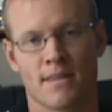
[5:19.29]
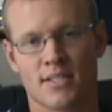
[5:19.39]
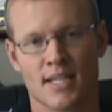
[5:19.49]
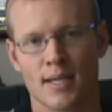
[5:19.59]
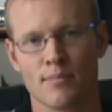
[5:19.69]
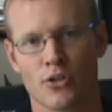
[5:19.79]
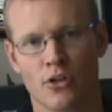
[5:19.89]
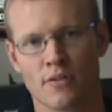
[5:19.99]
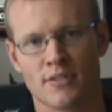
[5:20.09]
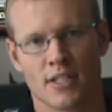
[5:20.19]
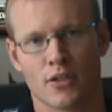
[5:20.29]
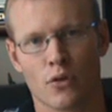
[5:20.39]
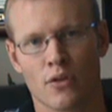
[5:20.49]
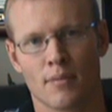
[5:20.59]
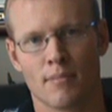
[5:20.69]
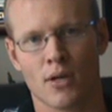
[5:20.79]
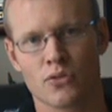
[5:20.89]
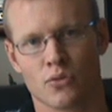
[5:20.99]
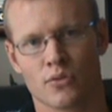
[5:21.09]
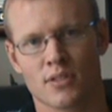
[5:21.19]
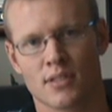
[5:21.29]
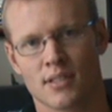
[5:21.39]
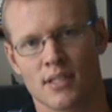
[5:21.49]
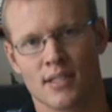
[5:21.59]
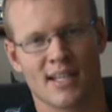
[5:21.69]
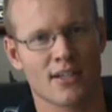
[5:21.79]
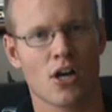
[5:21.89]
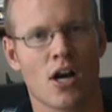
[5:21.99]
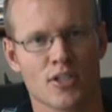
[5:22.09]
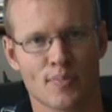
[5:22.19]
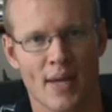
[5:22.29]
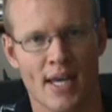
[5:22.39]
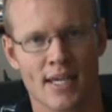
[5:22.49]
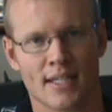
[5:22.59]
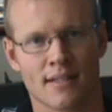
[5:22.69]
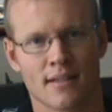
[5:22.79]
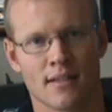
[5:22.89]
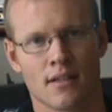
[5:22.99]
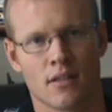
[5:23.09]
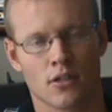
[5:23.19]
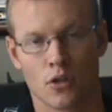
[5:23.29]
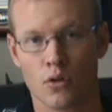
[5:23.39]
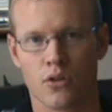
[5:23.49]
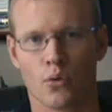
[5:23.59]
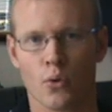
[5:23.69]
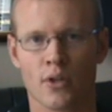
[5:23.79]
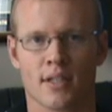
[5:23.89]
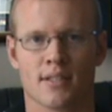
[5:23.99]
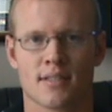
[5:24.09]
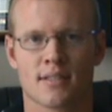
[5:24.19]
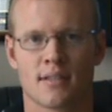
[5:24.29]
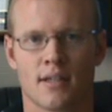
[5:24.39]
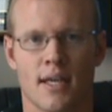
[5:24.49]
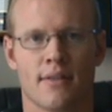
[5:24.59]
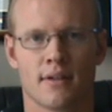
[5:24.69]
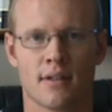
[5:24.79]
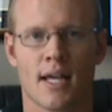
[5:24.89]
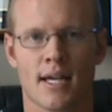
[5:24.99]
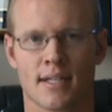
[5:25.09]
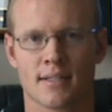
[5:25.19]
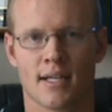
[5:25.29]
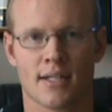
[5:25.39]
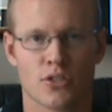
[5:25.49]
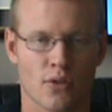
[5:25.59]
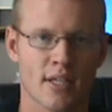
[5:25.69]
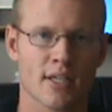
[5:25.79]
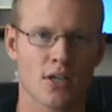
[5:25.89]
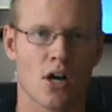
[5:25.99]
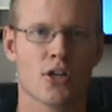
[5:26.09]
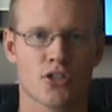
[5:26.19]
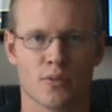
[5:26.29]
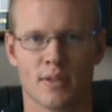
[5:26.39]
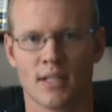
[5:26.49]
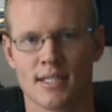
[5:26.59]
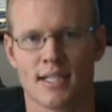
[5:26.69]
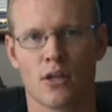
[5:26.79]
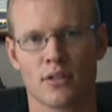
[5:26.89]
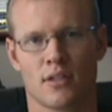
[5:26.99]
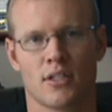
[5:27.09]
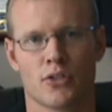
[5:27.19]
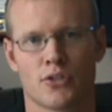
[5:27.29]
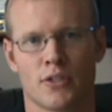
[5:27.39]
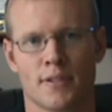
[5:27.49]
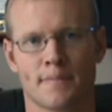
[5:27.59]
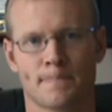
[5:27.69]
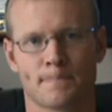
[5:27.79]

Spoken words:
the same nerves that go to the muscles that cause pain go to the organs and the glands, and so they can cause you to be less healthy than you should.